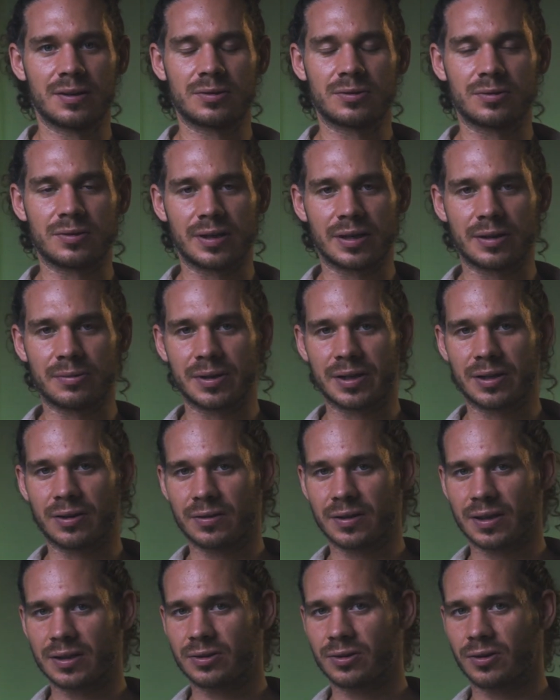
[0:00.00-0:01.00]
Today we're
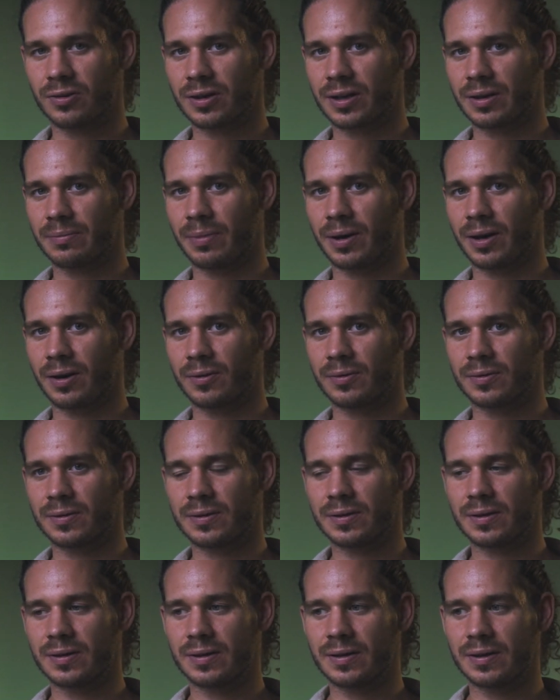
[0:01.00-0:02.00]
gonna talk
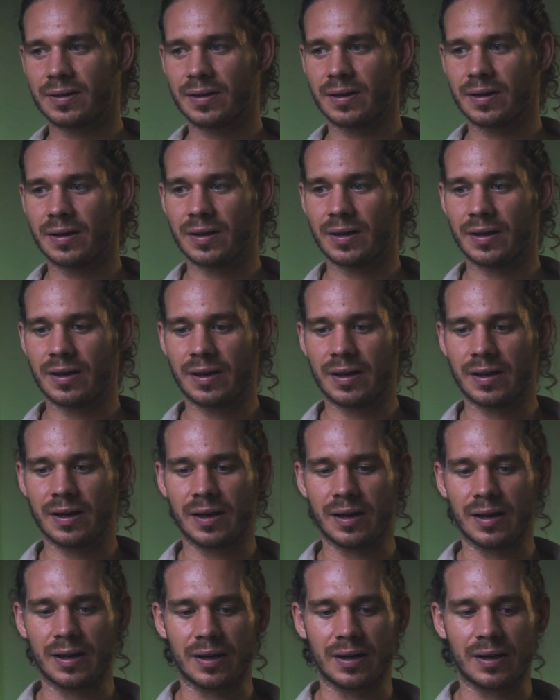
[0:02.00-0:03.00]
about
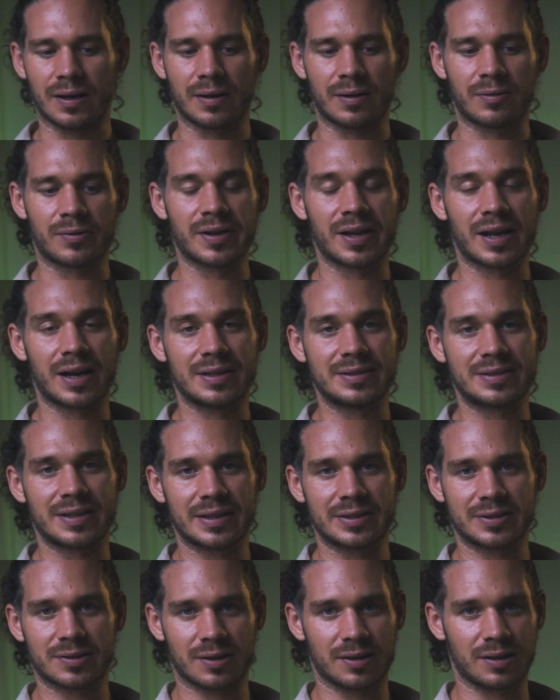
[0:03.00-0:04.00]

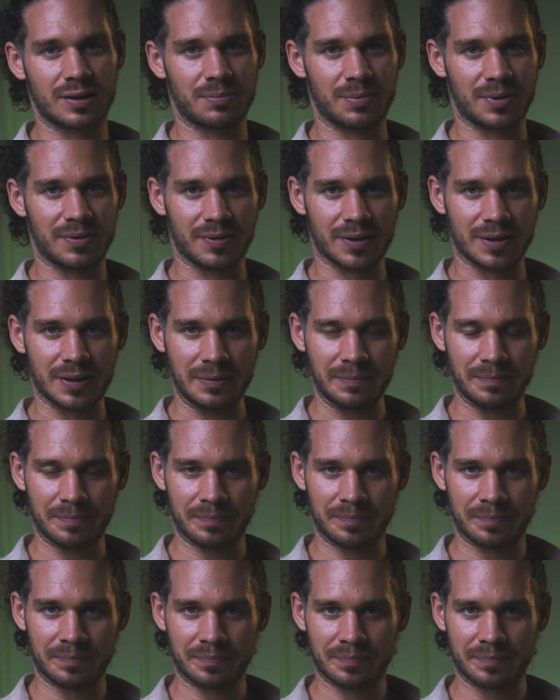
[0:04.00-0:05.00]
realization and epiphany.
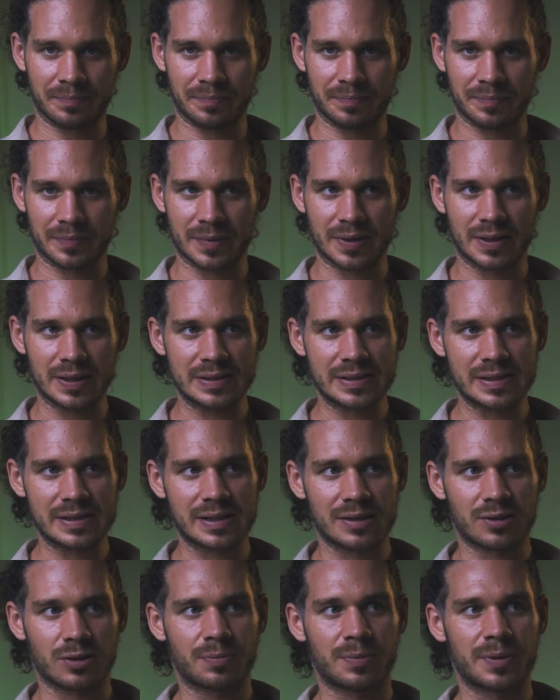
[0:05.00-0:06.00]
This is
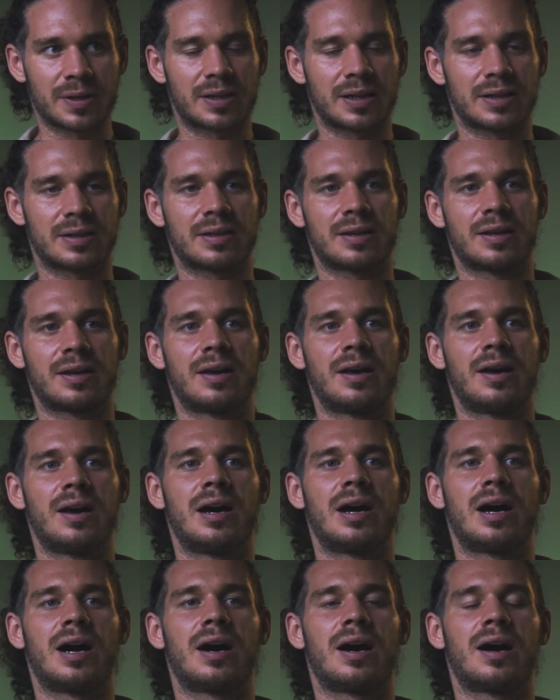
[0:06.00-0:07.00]
a topic that
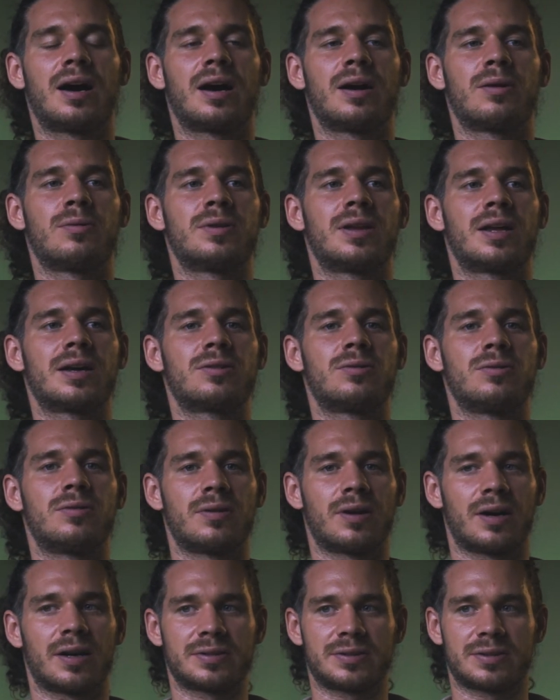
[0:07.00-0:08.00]
I would like to
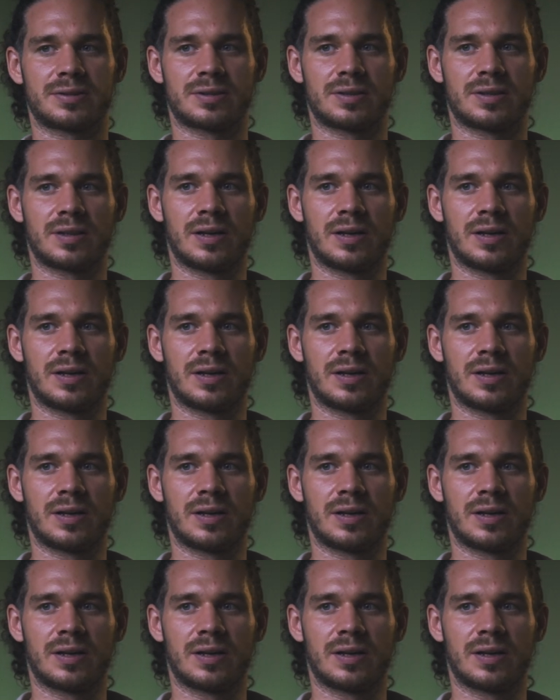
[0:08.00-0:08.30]
touch